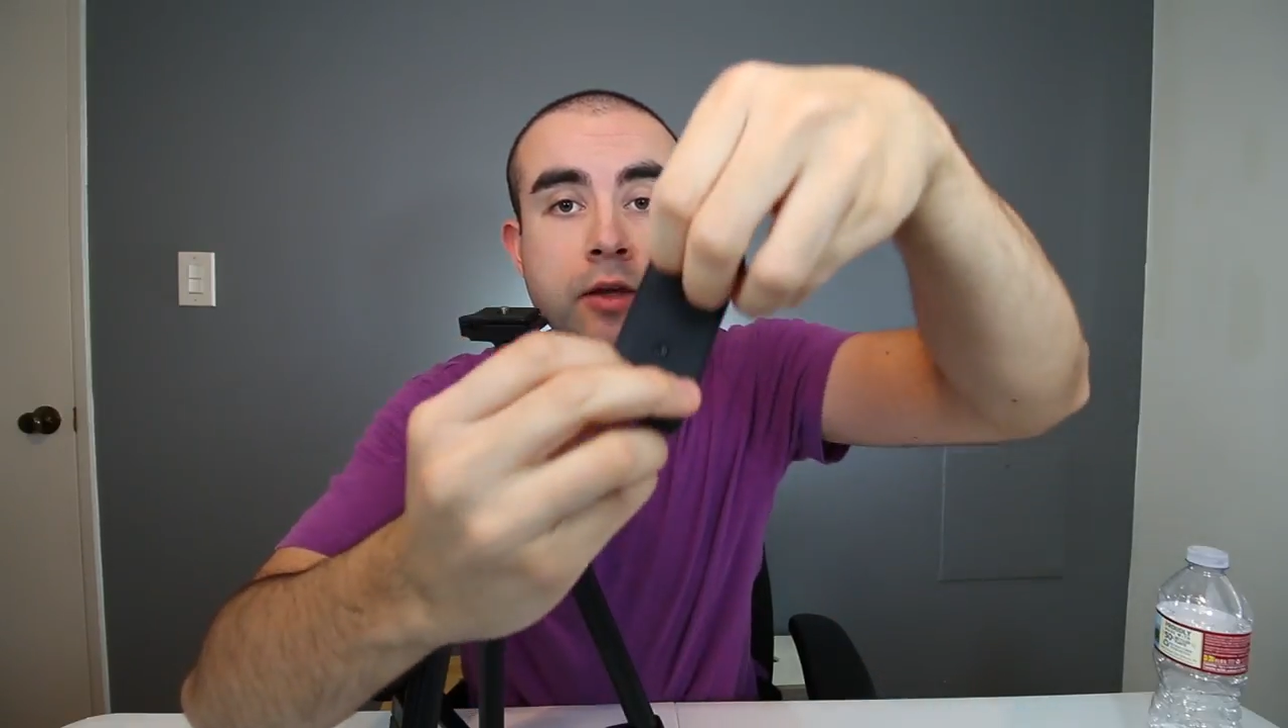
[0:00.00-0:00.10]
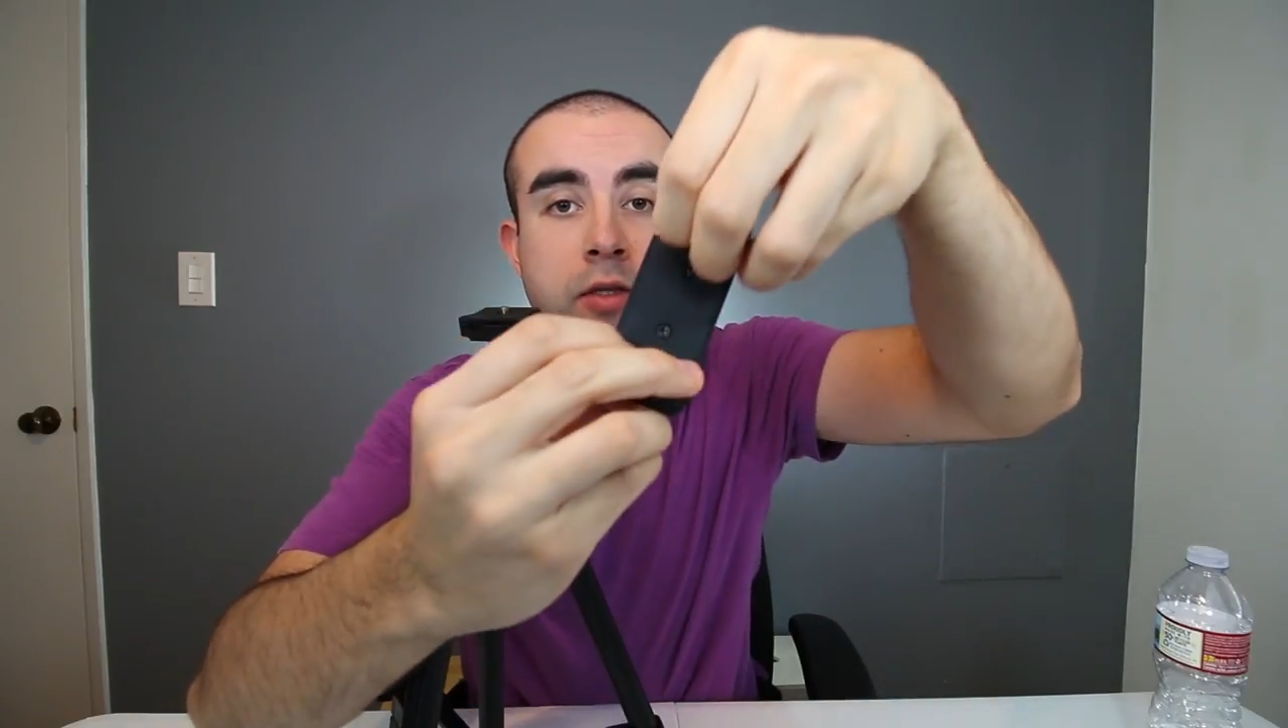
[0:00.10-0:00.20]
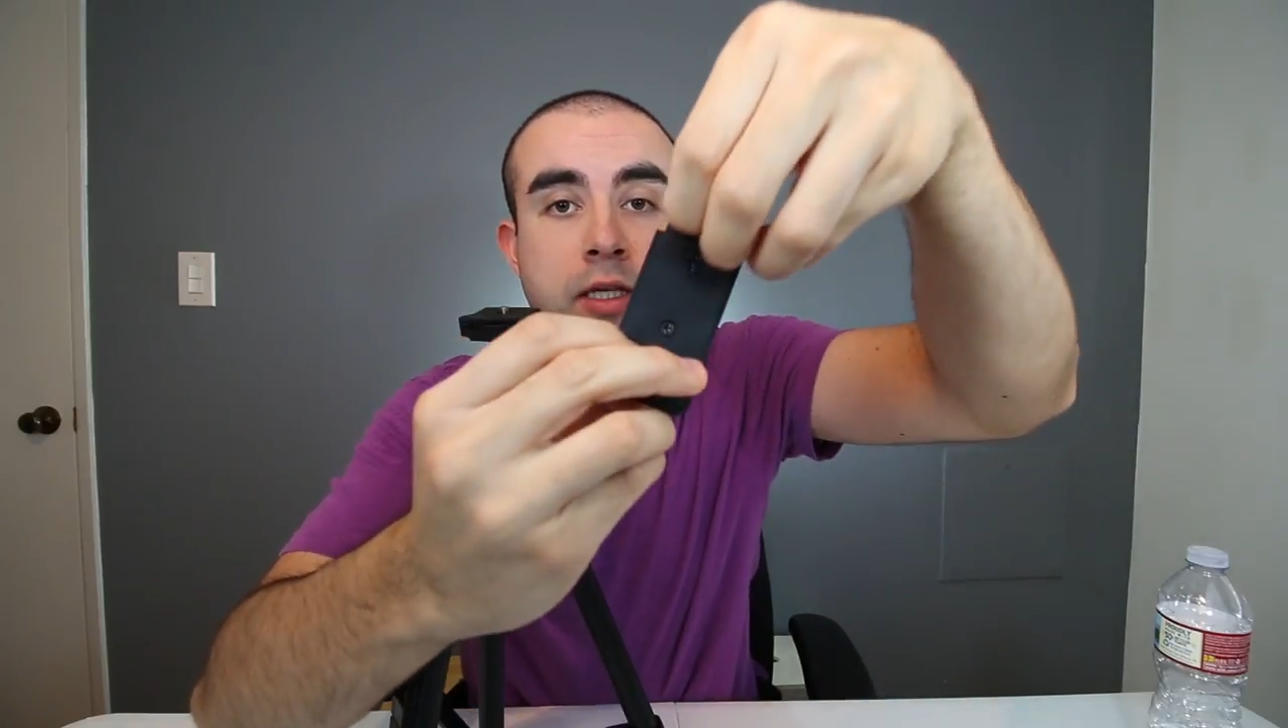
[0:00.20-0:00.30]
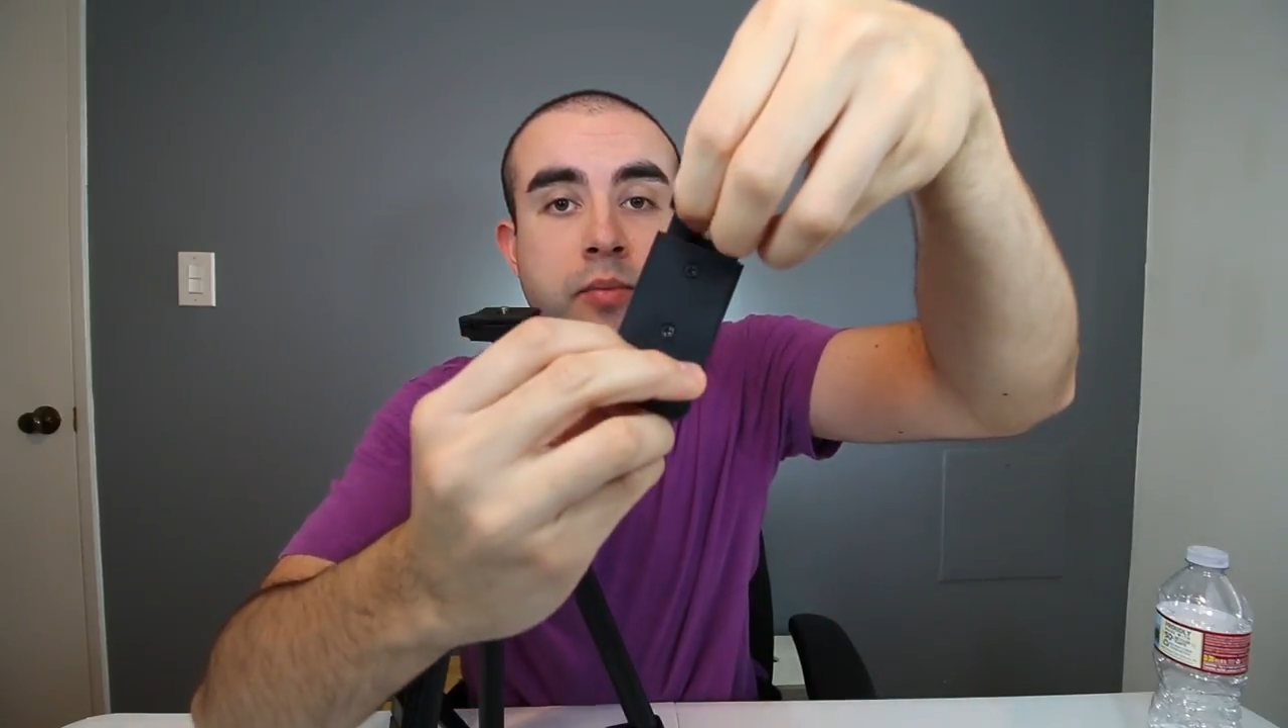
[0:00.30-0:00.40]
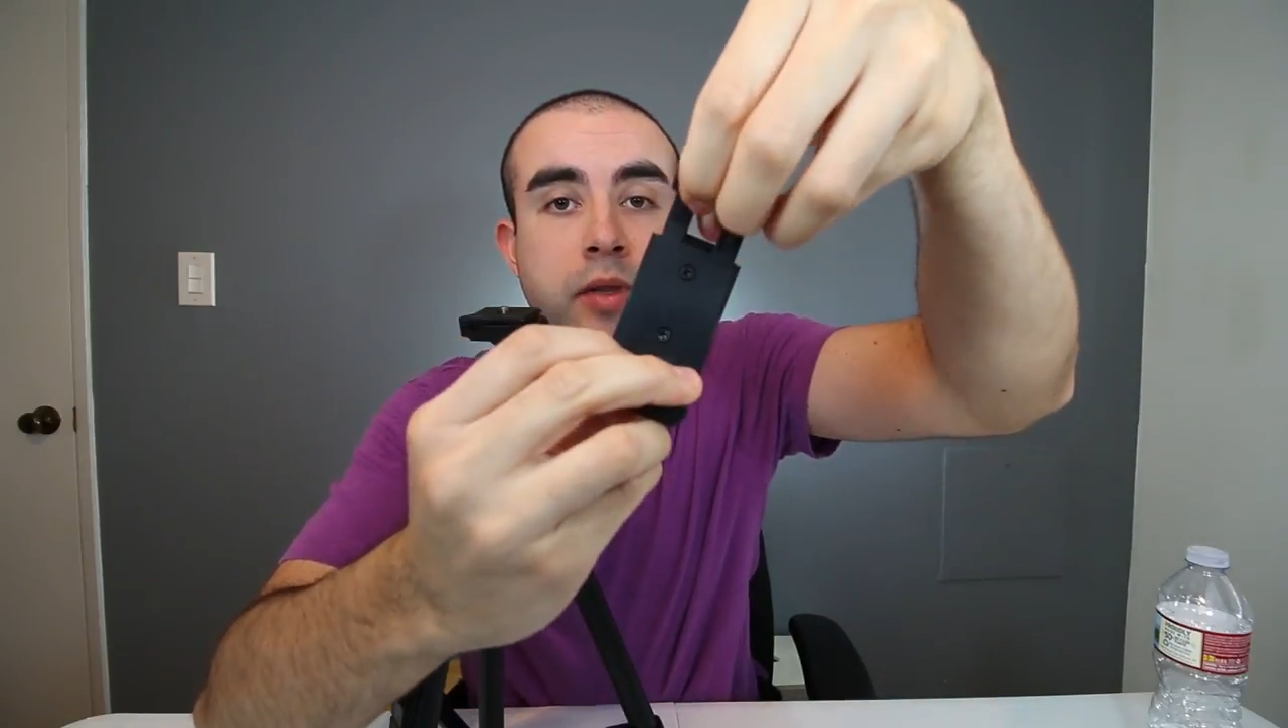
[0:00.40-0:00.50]
You
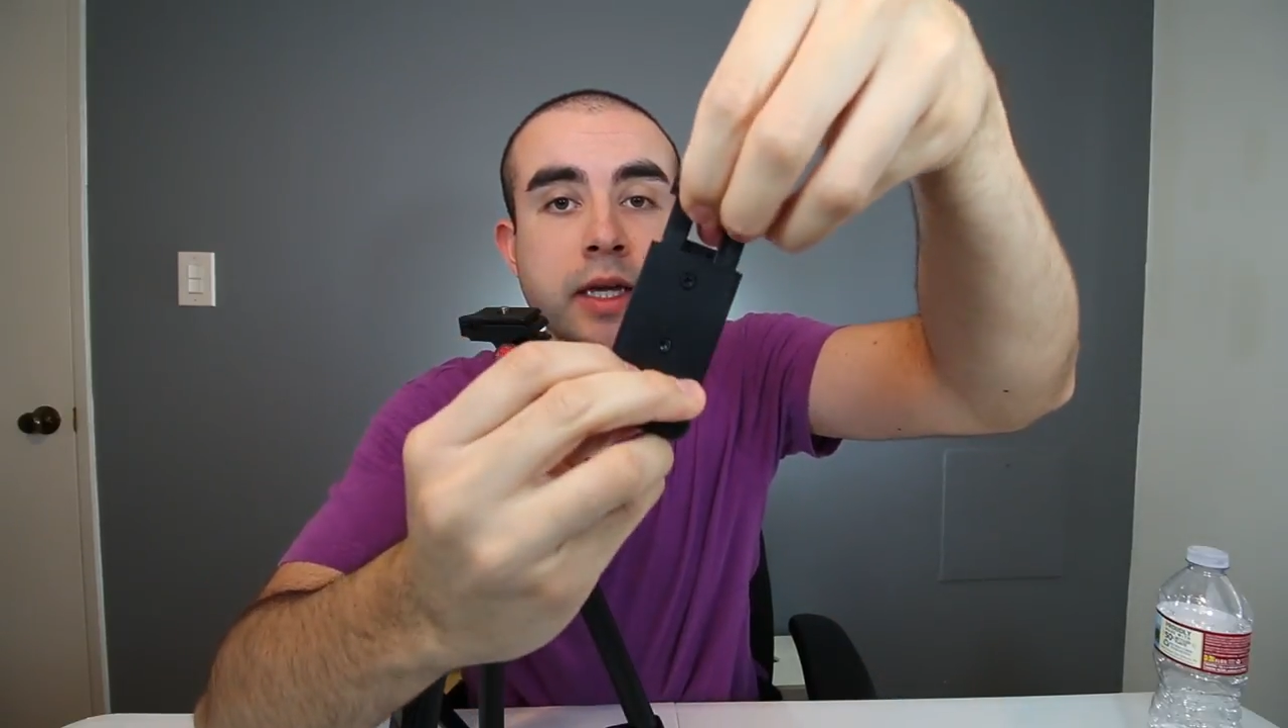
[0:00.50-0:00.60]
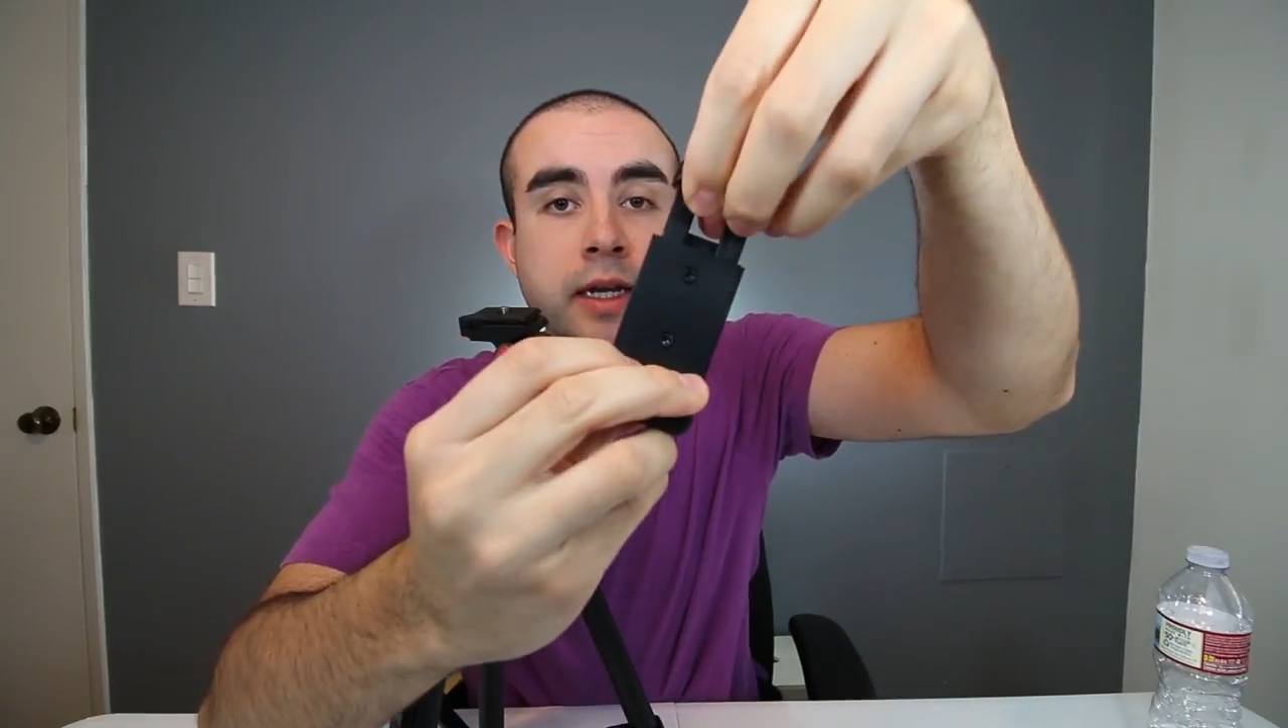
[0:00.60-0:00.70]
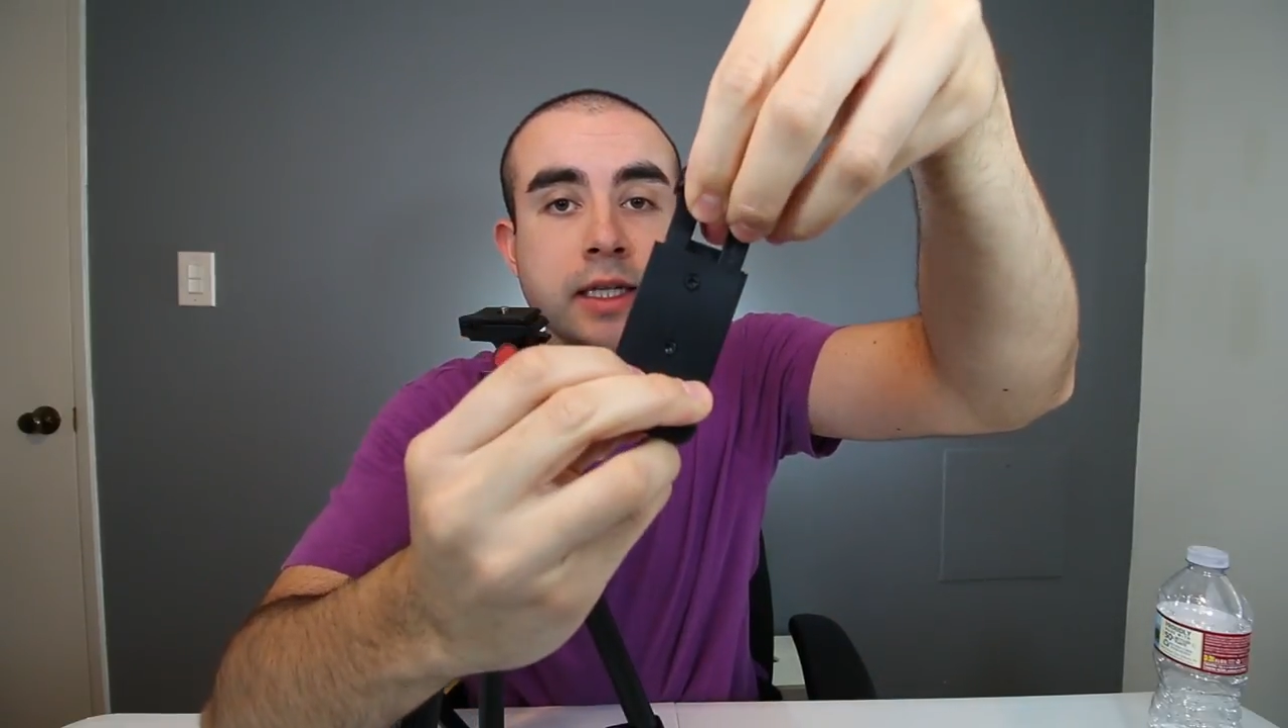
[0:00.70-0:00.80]
simply can